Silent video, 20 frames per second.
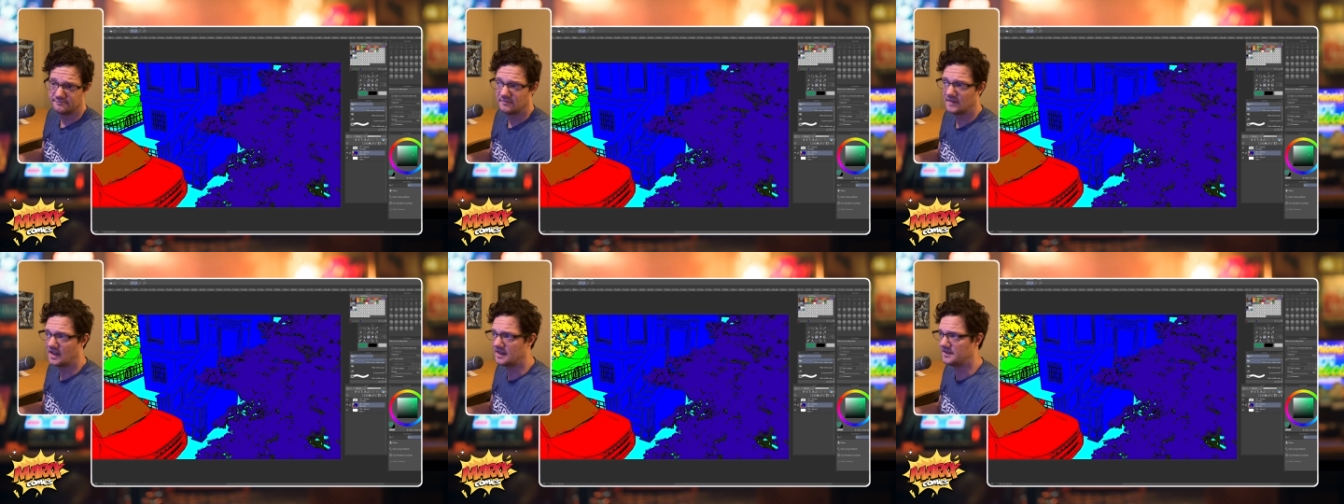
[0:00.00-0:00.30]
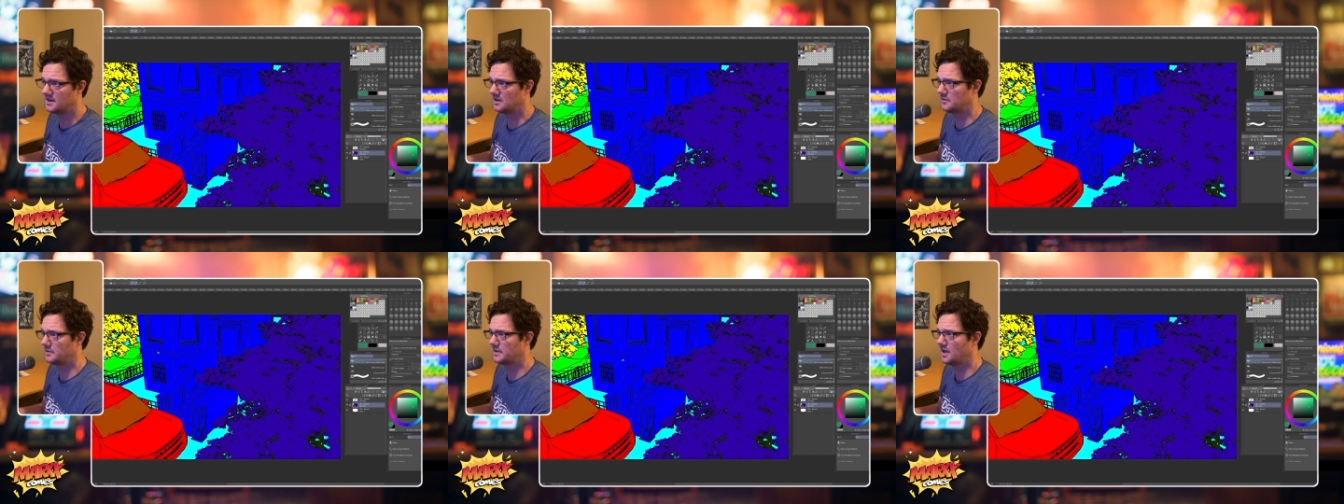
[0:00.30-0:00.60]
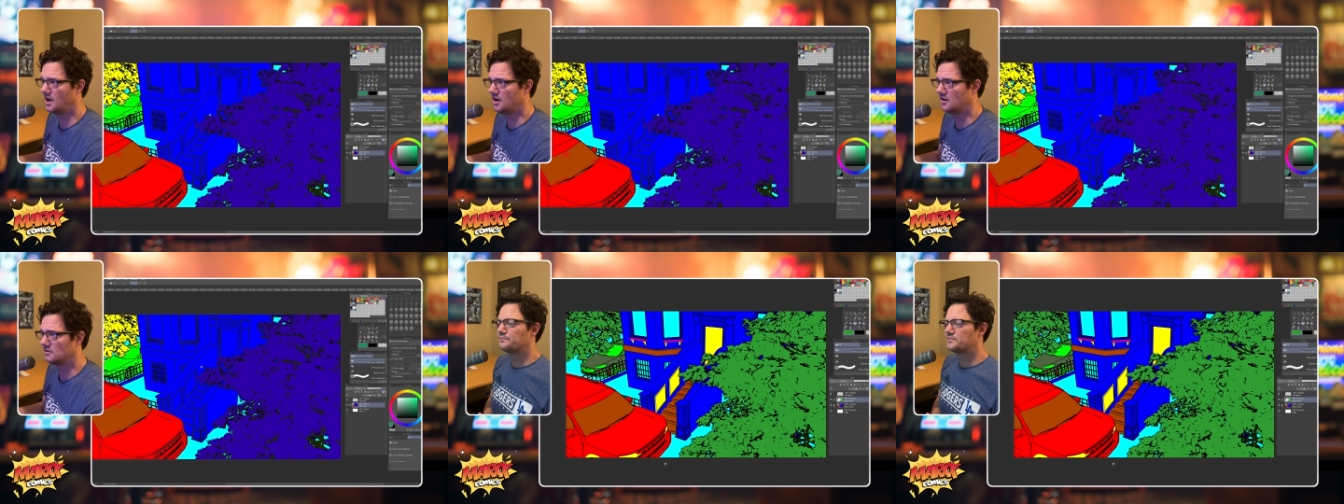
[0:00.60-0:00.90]
and there we
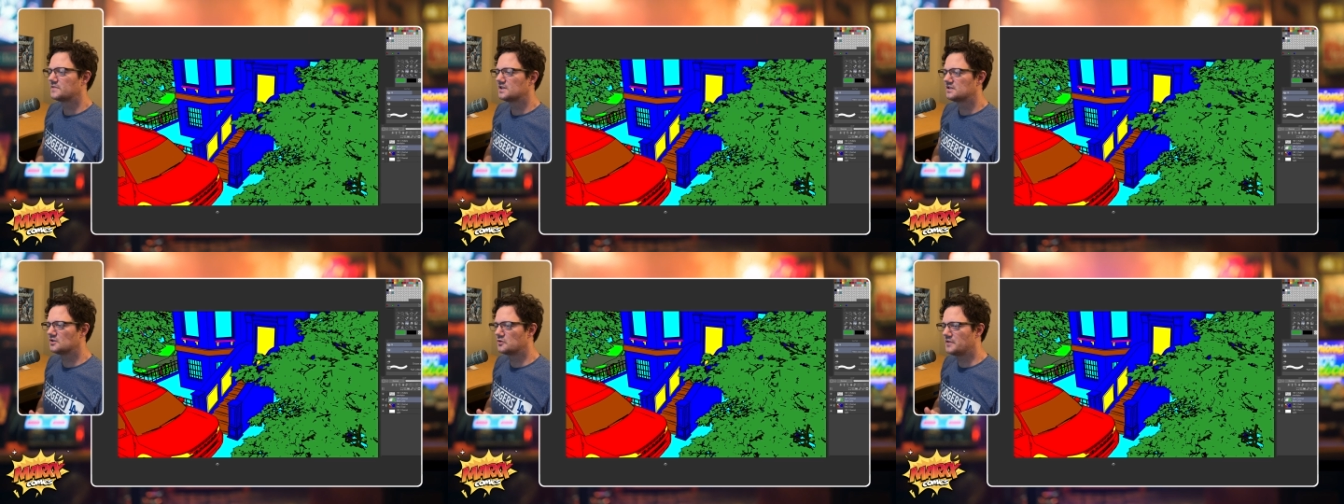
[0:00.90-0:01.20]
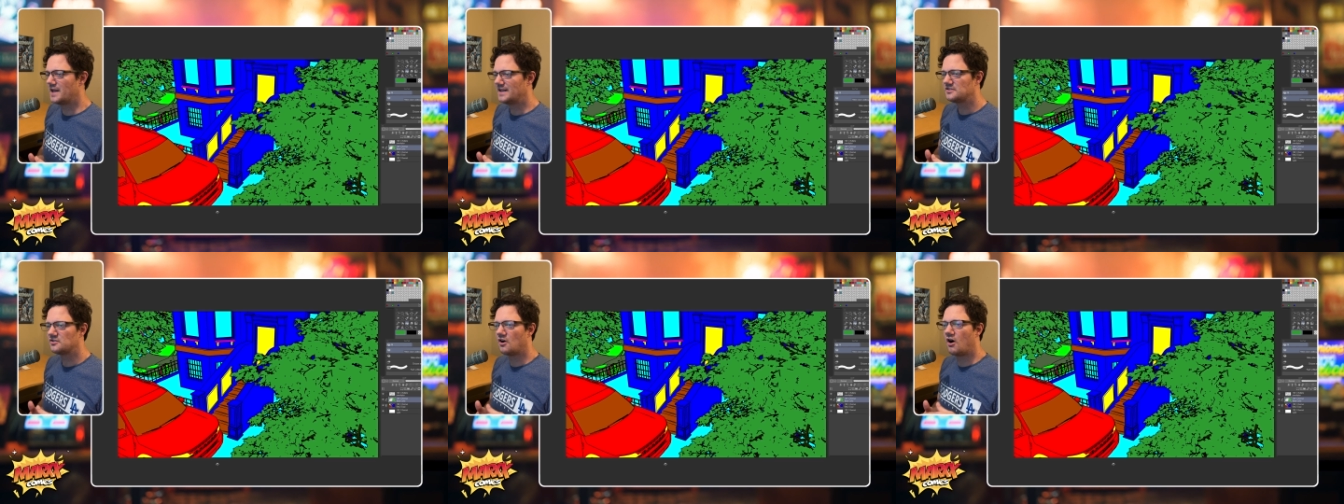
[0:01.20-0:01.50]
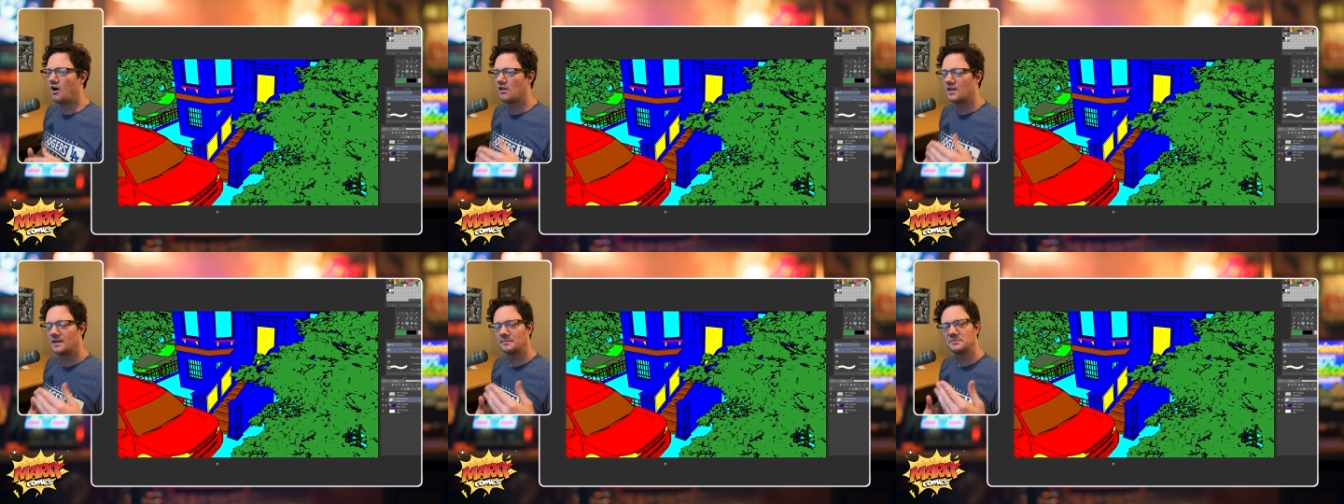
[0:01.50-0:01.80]
go. So
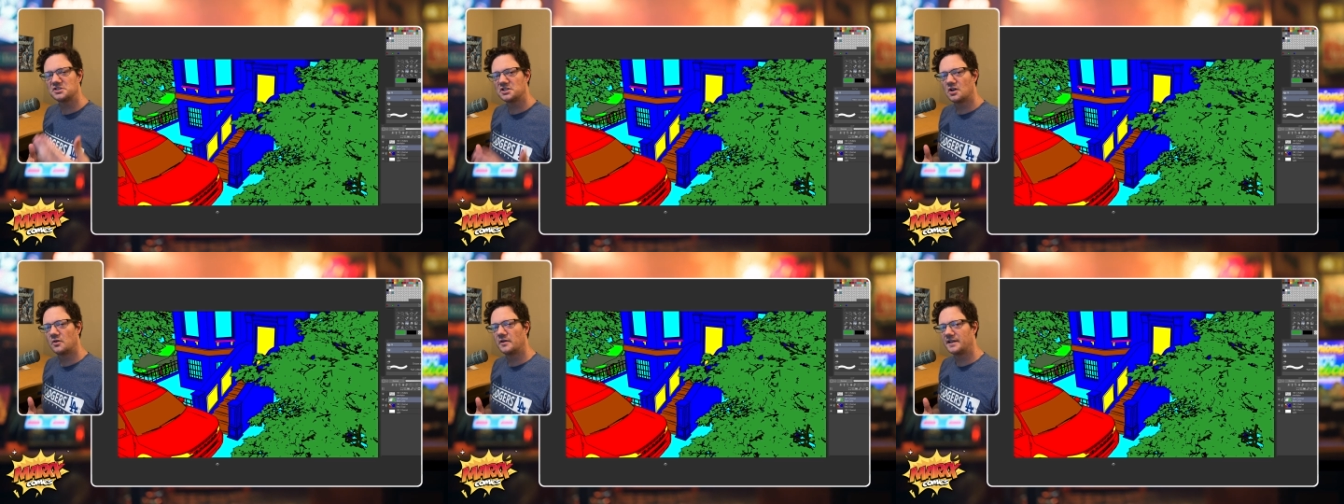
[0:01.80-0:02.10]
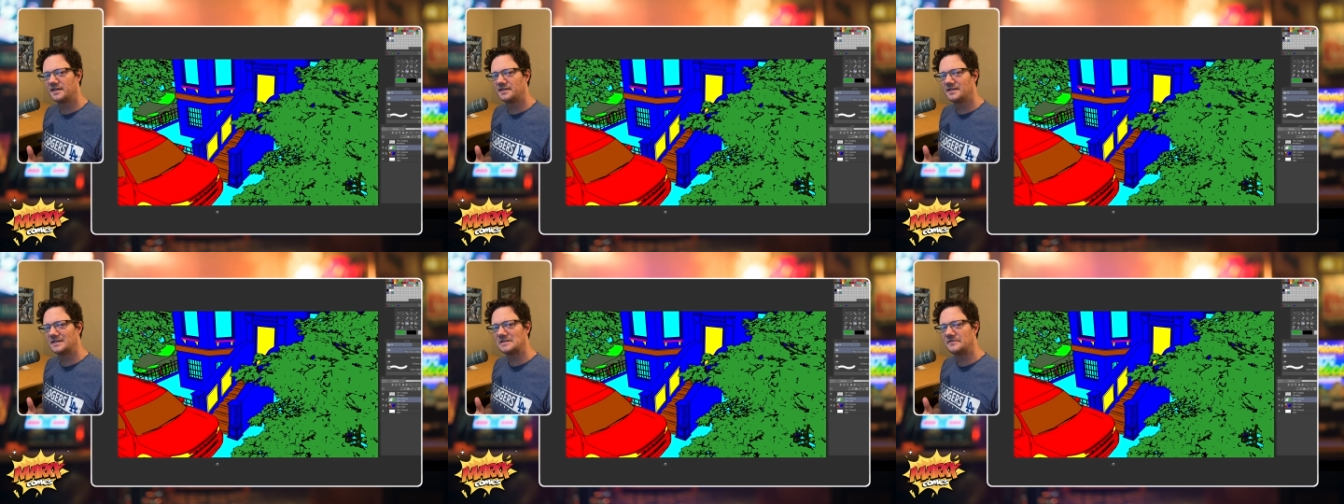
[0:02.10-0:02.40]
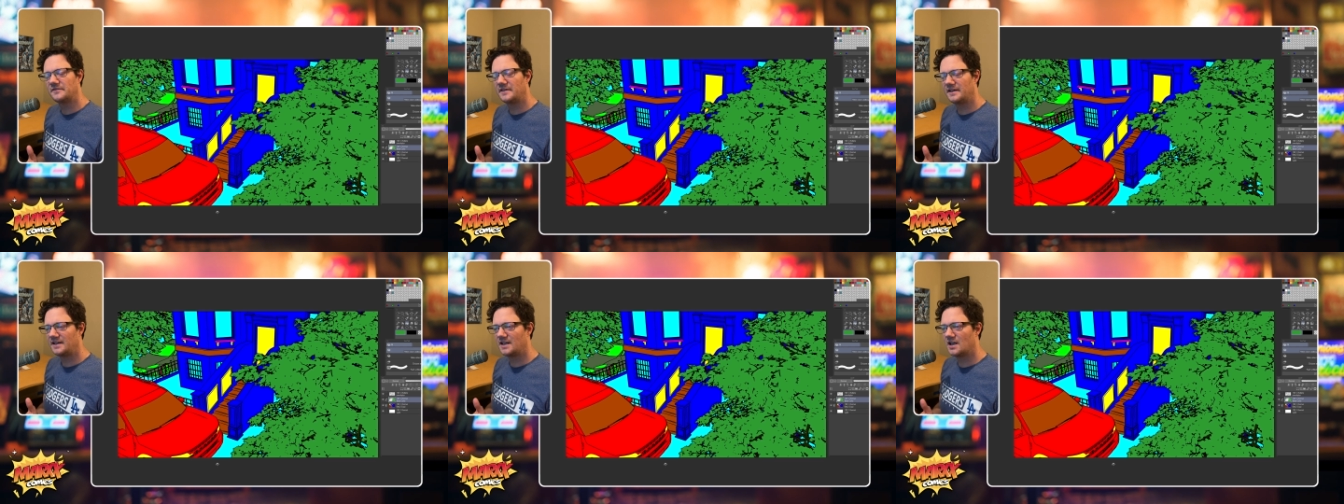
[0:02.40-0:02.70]
all I'm showing in this
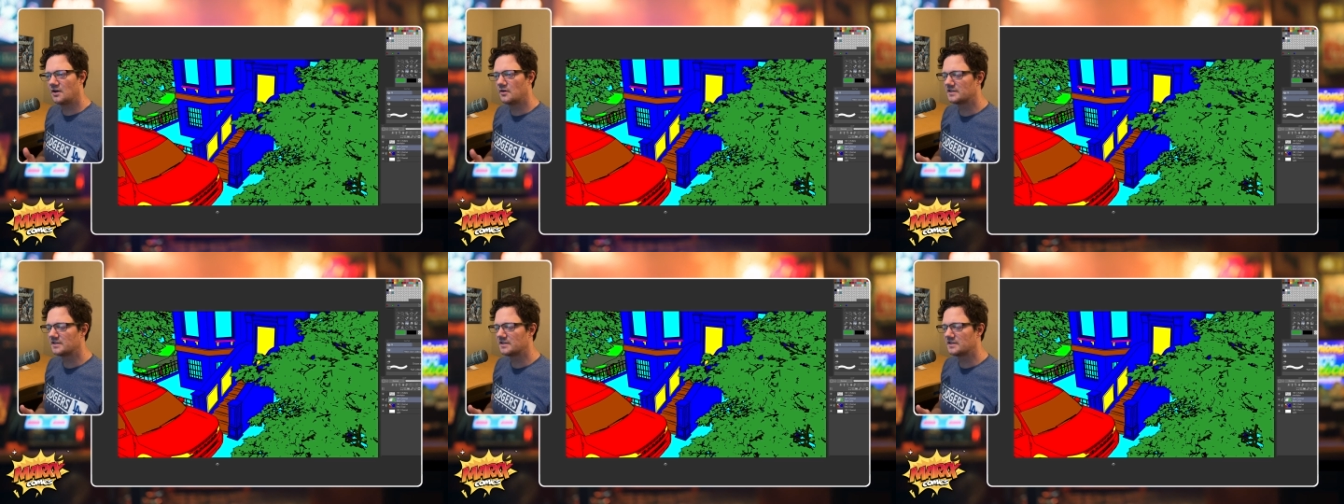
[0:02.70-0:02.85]
video,